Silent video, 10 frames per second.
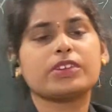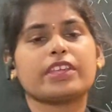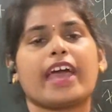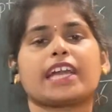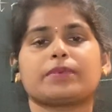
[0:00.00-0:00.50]

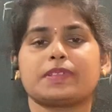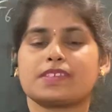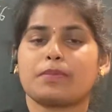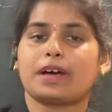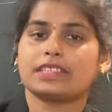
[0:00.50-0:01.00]
react with
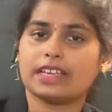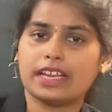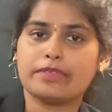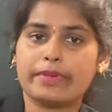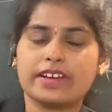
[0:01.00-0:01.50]
some other
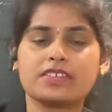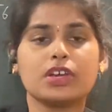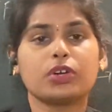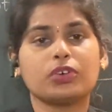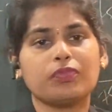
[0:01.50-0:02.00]
elements
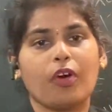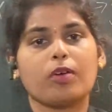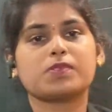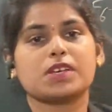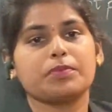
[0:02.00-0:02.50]
to
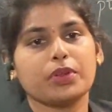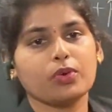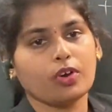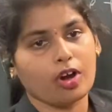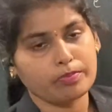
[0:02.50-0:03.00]
form some
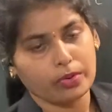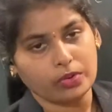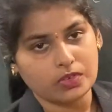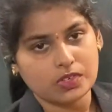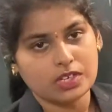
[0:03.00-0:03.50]
new
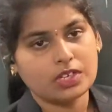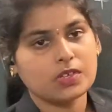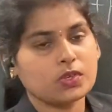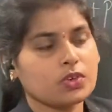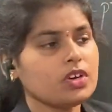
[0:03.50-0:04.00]
compounds.
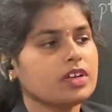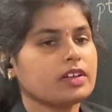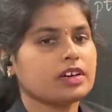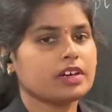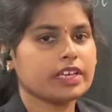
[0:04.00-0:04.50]
So
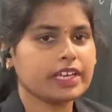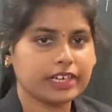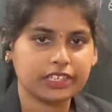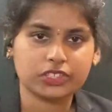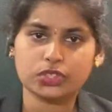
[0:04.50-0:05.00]
he
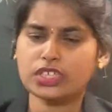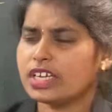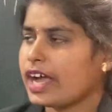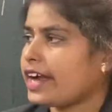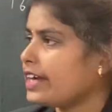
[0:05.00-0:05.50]
understood
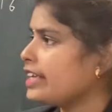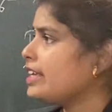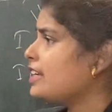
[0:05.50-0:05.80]
and he